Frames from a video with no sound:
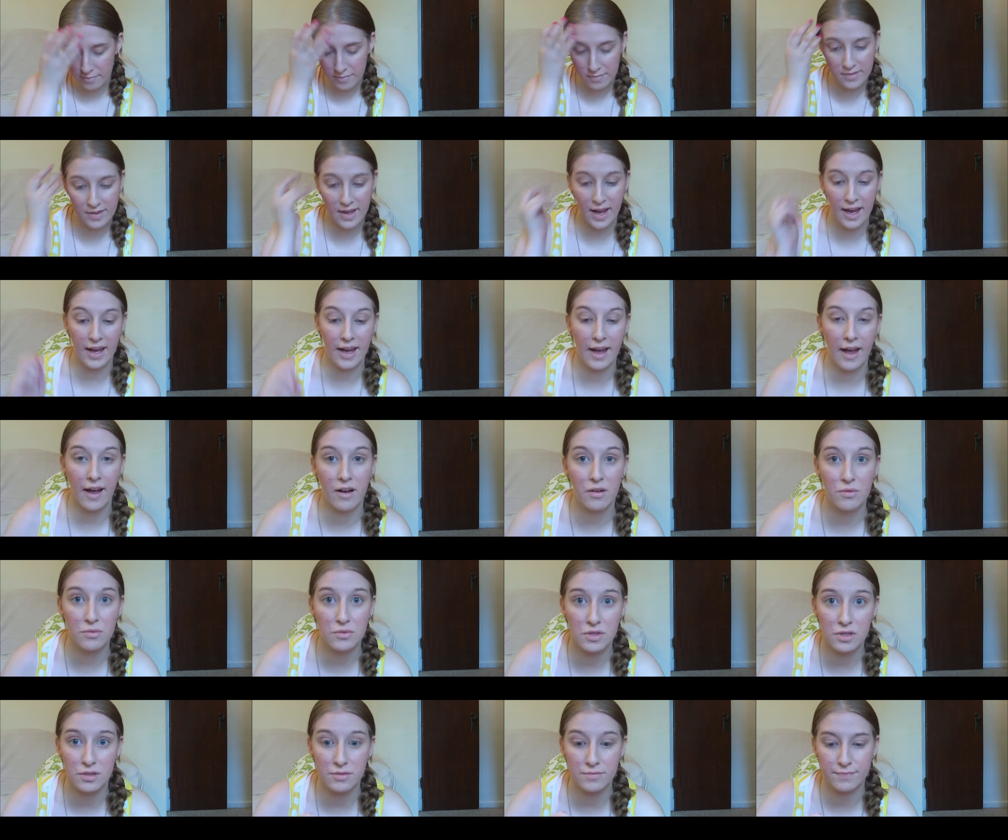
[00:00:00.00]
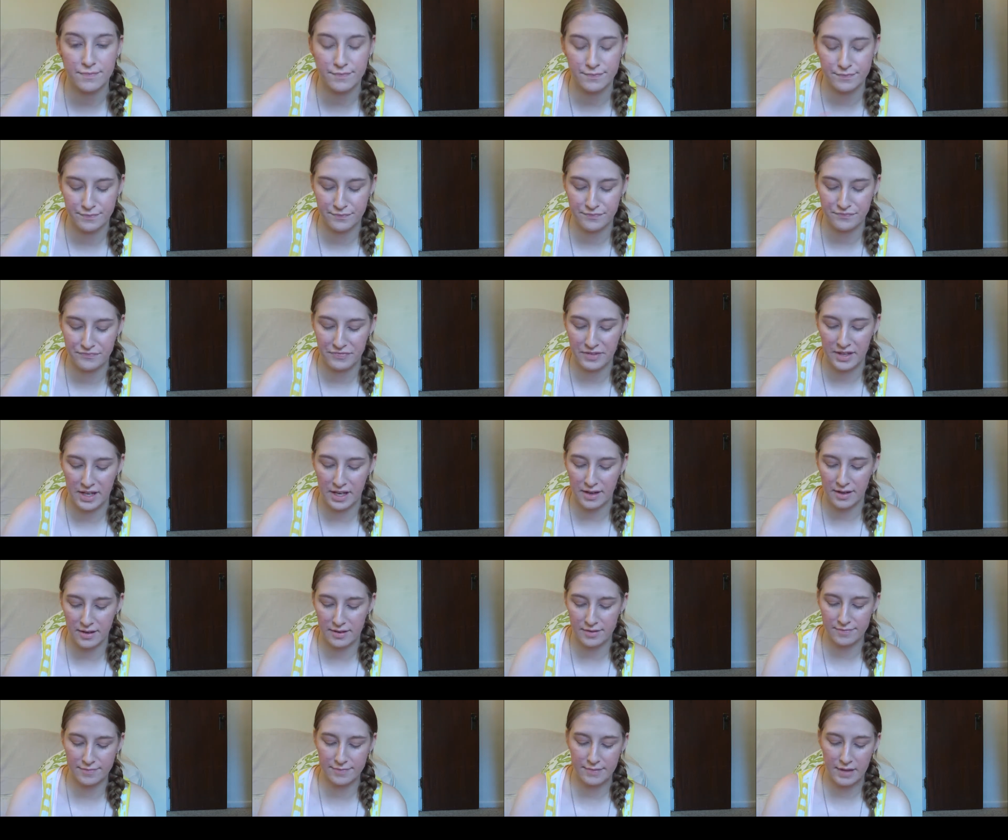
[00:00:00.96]
Takeout.
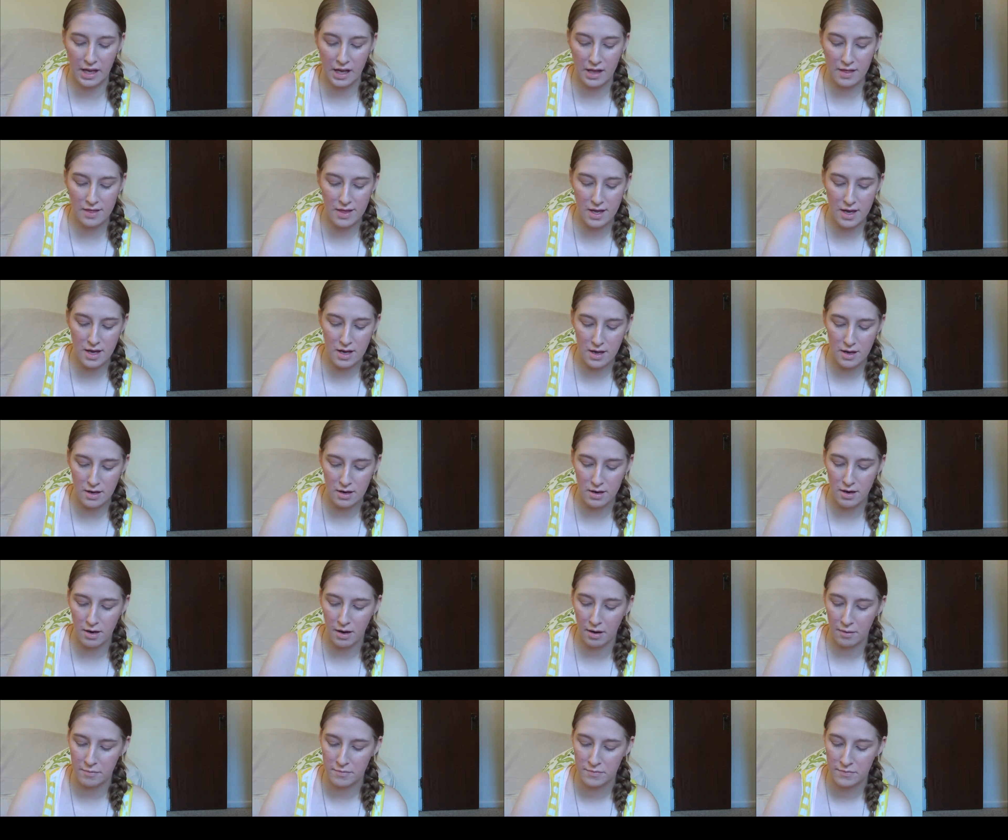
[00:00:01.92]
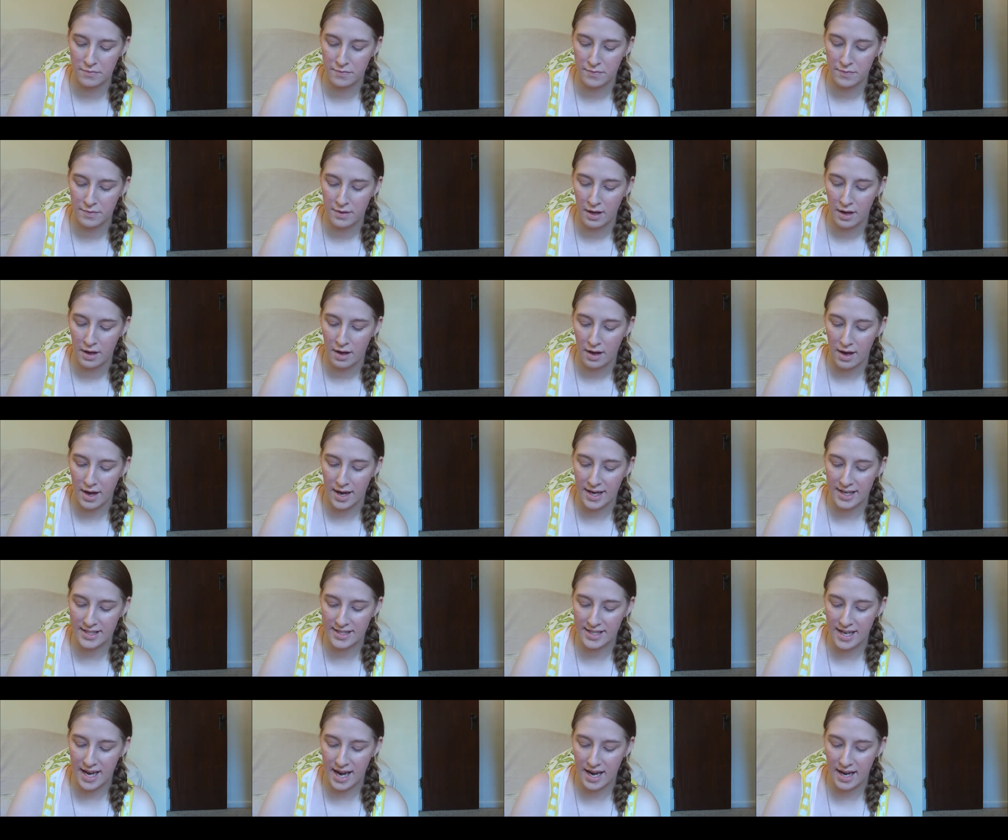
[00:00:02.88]
Yeah. And then
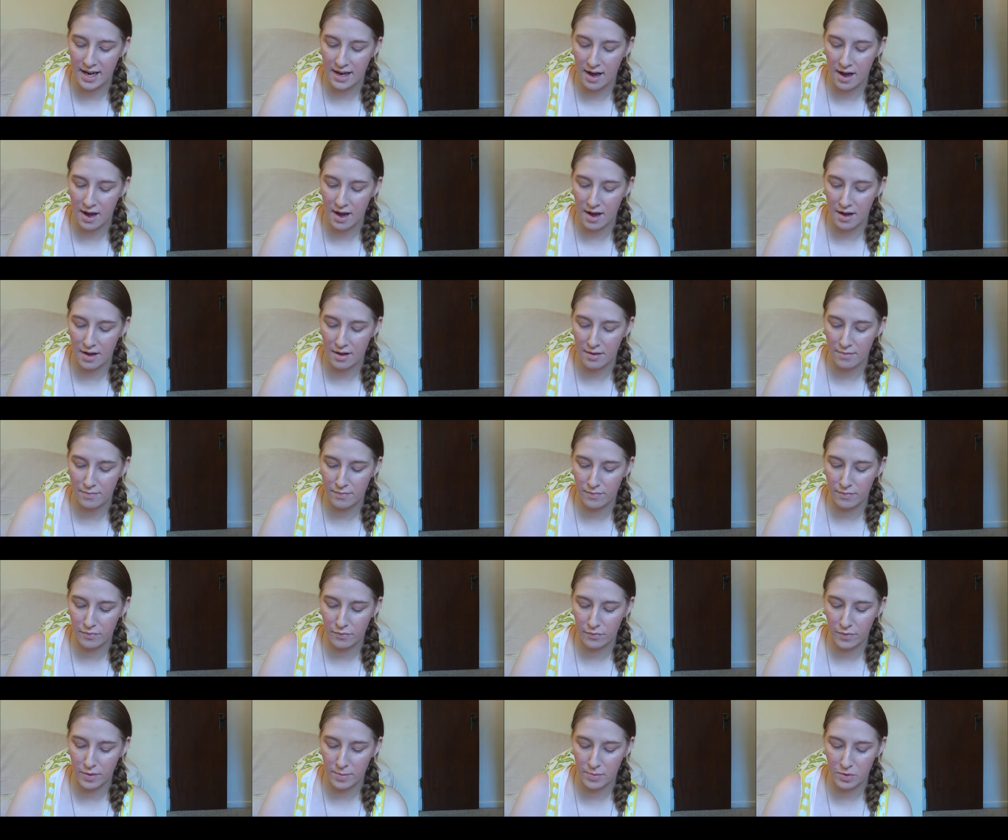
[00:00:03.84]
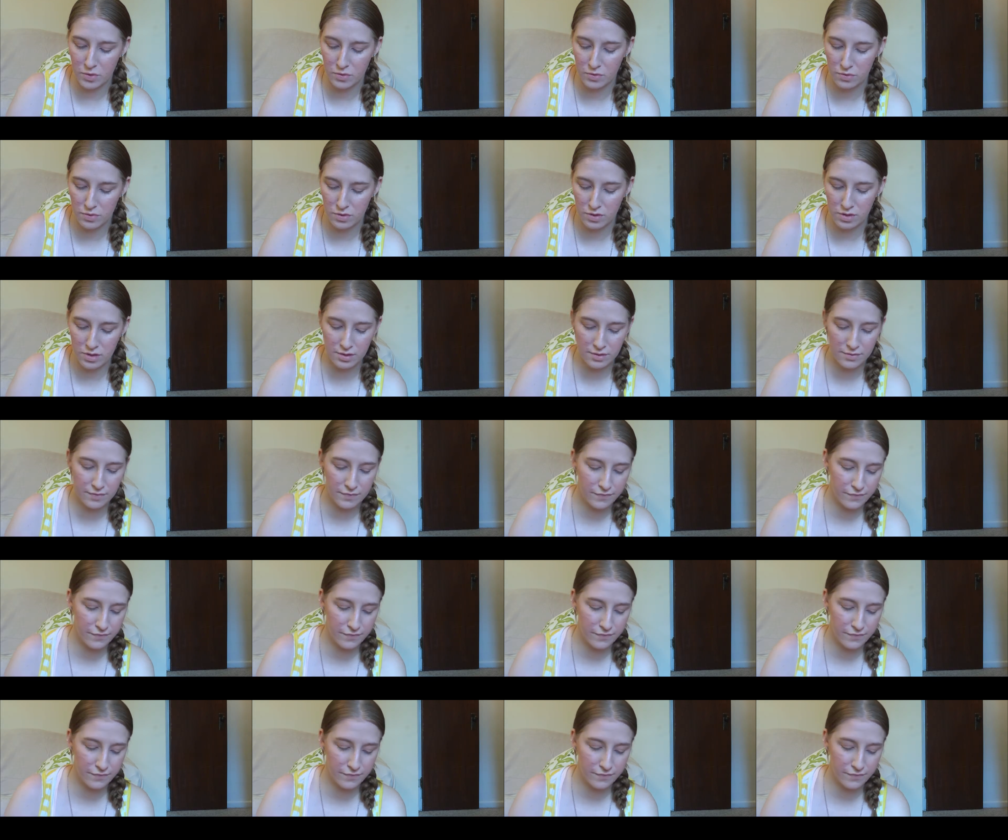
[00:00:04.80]
I take, Rimmel's